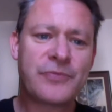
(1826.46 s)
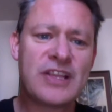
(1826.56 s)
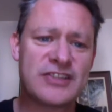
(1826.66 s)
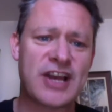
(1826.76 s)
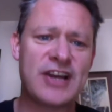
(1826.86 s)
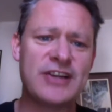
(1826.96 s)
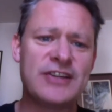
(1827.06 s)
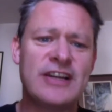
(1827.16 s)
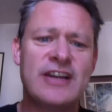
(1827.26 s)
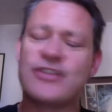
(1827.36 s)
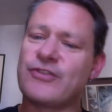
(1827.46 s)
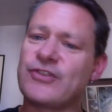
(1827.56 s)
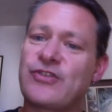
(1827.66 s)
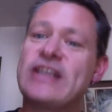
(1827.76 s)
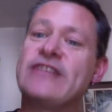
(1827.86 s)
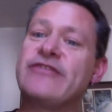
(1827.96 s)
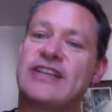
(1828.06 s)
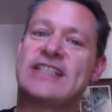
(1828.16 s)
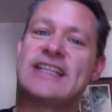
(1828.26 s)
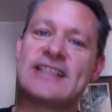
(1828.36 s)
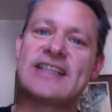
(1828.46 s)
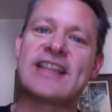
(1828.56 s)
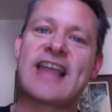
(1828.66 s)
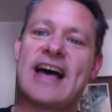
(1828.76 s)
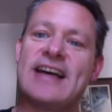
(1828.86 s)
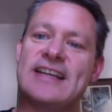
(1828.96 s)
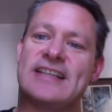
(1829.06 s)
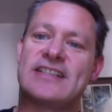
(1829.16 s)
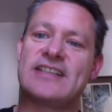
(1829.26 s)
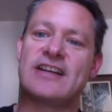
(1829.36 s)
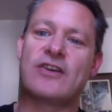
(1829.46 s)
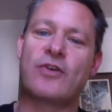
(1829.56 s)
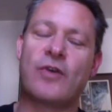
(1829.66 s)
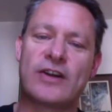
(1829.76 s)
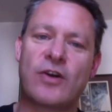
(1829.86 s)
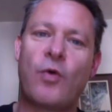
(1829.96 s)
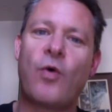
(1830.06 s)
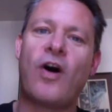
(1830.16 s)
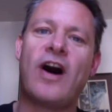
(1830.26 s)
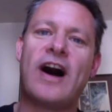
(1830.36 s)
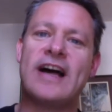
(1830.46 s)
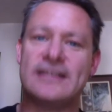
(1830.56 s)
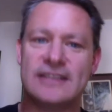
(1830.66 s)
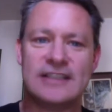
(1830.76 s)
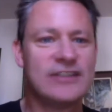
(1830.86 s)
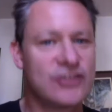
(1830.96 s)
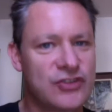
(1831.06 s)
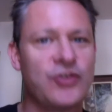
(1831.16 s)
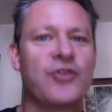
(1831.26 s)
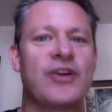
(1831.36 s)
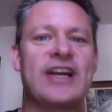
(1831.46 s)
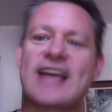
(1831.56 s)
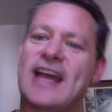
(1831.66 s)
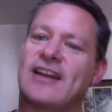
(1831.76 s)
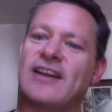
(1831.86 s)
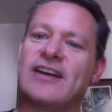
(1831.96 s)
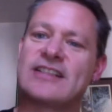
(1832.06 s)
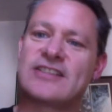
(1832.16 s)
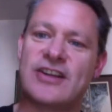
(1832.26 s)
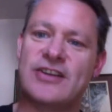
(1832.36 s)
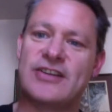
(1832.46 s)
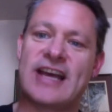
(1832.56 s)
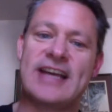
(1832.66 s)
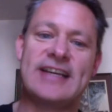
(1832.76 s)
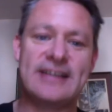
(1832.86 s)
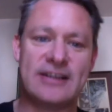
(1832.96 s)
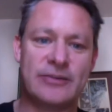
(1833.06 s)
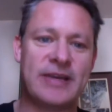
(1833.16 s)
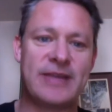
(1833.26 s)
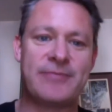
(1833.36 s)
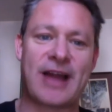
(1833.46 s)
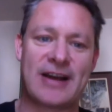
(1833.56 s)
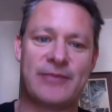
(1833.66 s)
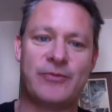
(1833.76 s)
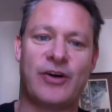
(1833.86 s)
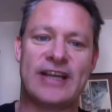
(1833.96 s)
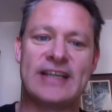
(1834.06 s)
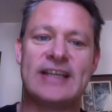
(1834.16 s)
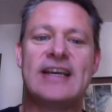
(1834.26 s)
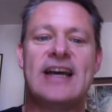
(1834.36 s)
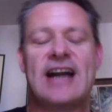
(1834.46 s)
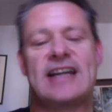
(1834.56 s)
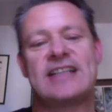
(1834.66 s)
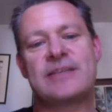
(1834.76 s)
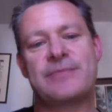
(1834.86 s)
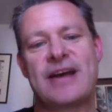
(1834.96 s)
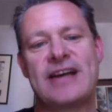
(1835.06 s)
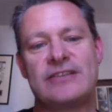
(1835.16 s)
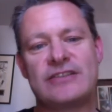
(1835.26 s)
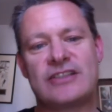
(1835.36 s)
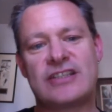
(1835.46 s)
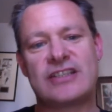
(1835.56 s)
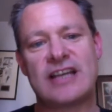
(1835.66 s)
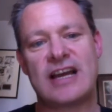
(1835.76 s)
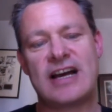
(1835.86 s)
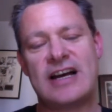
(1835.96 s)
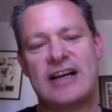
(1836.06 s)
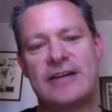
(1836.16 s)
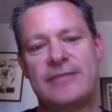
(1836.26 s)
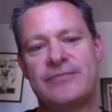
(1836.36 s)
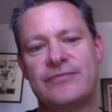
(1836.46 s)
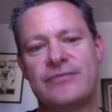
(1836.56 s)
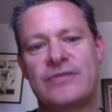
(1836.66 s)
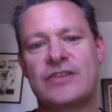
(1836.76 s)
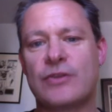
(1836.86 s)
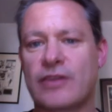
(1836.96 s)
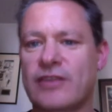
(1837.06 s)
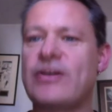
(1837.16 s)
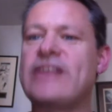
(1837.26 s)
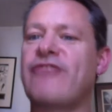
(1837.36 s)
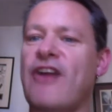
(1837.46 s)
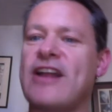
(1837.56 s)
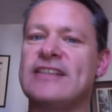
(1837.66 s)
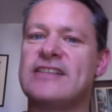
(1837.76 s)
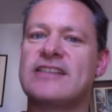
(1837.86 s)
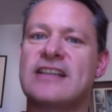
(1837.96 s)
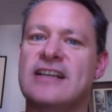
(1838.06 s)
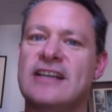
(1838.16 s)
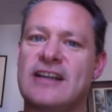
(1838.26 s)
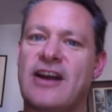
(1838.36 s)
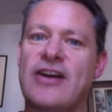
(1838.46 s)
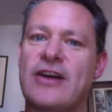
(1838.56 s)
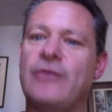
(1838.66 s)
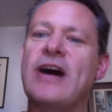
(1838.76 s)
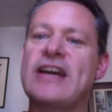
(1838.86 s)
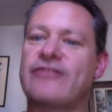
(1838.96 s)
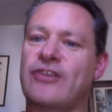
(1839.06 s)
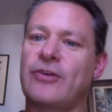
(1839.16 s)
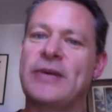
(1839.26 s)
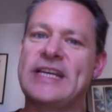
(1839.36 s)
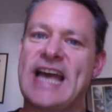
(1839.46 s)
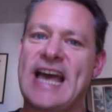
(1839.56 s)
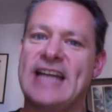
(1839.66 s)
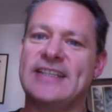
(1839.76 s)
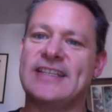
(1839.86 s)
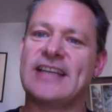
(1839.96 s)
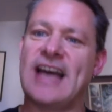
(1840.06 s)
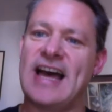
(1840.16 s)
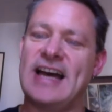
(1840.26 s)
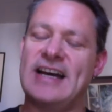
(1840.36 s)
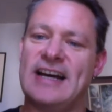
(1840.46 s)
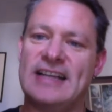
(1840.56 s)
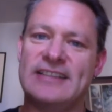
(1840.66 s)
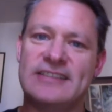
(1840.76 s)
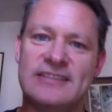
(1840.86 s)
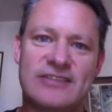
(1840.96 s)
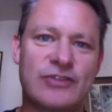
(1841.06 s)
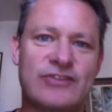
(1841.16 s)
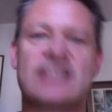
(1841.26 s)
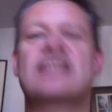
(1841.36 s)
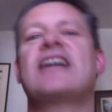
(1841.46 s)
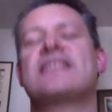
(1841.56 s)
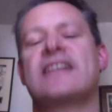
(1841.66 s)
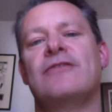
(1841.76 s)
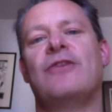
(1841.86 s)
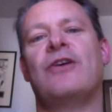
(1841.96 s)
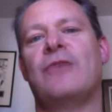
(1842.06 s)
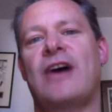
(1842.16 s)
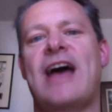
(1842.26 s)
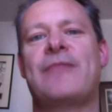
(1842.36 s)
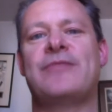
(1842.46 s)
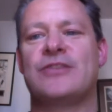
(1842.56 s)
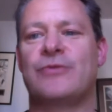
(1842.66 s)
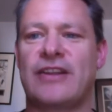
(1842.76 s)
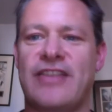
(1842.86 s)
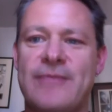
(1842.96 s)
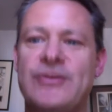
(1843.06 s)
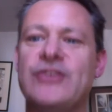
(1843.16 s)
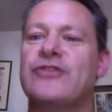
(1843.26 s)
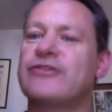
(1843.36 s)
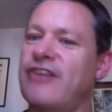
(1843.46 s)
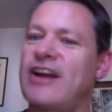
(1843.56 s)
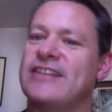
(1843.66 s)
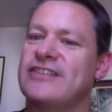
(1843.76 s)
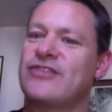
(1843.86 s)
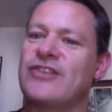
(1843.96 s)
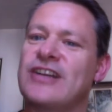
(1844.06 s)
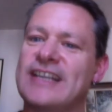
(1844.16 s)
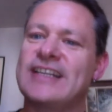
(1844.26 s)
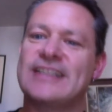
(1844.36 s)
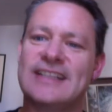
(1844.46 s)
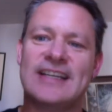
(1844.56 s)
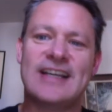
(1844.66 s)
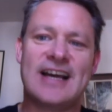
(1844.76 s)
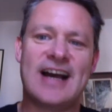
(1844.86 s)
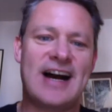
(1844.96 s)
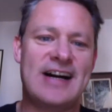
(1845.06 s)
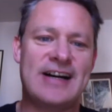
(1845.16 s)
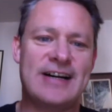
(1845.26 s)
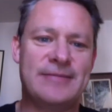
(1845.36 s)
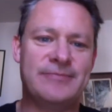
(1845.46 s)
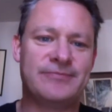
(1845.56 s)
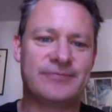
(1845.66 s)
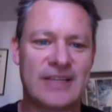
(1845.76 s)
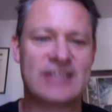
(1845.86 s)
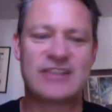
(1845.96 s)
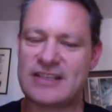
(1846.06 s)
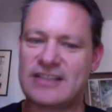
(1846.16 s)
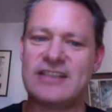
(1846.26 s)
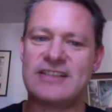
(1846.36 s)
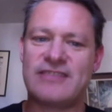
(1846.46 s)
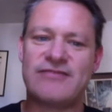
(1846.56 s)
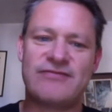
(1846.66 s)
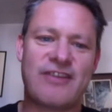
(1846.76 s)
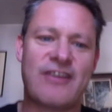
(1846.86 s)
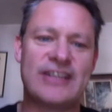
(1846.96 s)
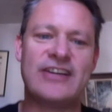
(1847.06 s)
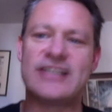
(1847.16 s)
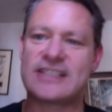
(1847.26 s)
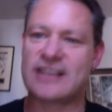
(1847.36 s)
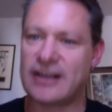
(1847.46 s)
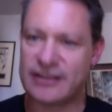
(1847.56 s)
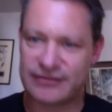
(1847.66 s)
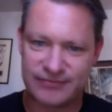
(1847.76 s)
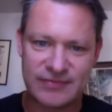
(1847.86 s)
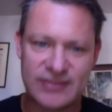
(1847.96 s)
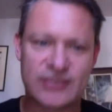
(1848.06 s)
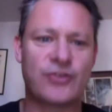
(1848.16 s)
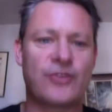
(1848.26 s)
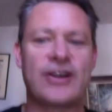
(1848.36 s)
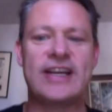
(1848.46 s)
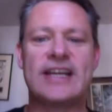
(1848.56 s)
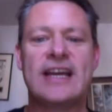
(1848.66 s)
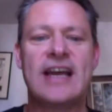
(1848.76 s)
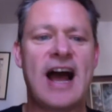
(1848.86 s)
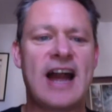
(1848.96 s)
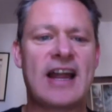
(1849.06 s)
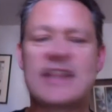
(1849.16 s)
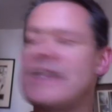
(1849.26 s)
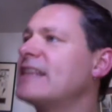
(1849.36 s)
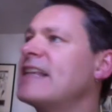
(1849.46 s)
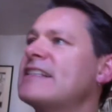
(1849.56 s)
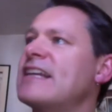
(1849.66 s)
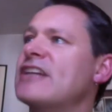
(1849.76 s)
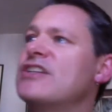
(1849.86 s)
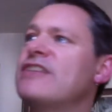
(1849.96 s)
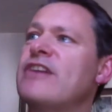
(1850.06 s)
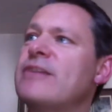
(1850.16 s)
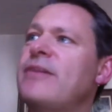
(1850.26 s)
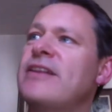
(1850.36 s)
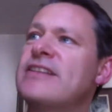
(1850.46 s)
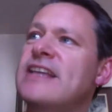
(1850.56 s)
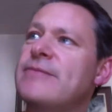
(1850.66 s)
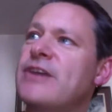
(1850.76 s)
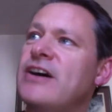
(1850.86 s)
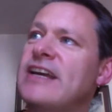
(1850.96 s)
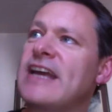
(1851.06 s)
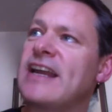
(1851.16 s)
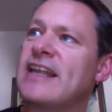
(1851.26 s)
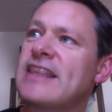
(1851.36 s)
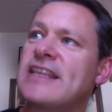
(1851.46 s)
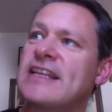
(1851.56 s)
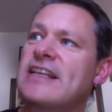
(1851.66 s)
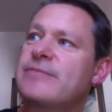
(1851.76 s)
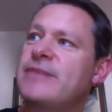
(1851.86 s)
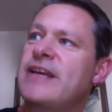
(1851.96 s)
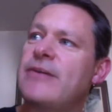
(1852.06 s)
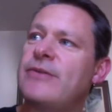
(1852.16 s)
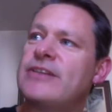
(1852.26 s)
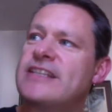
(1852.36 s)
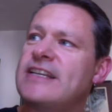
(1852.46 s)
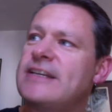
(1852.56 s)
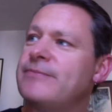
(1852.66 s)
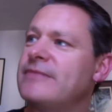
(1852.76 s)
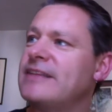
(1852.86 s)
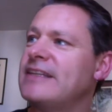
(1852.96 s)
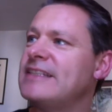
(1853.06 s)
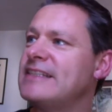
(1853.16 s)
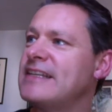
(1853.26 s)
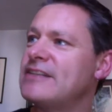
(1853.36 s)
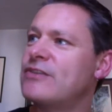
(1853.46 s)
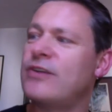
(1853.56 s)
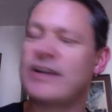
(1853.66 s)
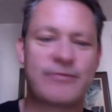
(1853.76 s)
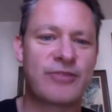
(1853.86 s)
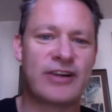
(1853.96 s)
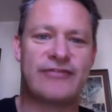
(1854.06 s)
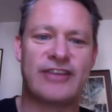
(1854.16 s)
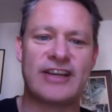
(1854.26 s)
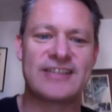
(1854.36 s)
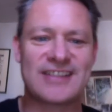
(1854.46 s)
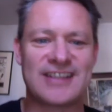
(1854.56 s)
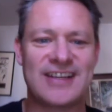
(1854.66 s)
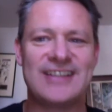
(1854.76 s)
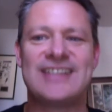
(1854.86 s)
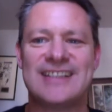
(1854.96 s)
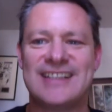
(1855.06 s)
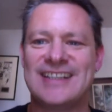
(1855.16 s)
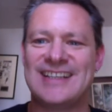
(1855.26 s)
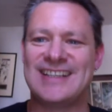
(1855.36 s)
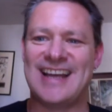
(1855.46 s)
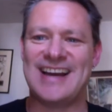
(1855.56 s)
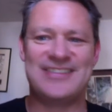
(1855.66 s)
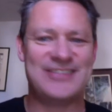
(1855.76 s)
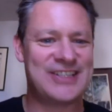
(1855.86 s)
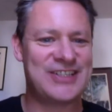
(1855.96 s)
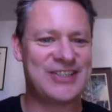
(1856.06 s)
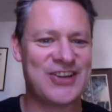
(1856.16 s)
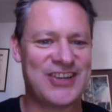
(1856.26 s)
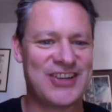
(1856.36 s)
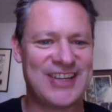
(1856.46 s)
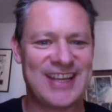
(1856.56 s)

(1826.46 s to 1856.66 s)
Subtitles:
So the retreat fits into that. It's quite a quiet story, again, like Snow Day. It'll be in black and white, and it's about sort of three friends going away for a weekend and sort of discussing what happened to one of their mutual friends, really. It's a very nice kind of story. And I think that's actually written by the same guy again. I think that's Pierre Wazim. He's quite prolific, so yeah, which is good.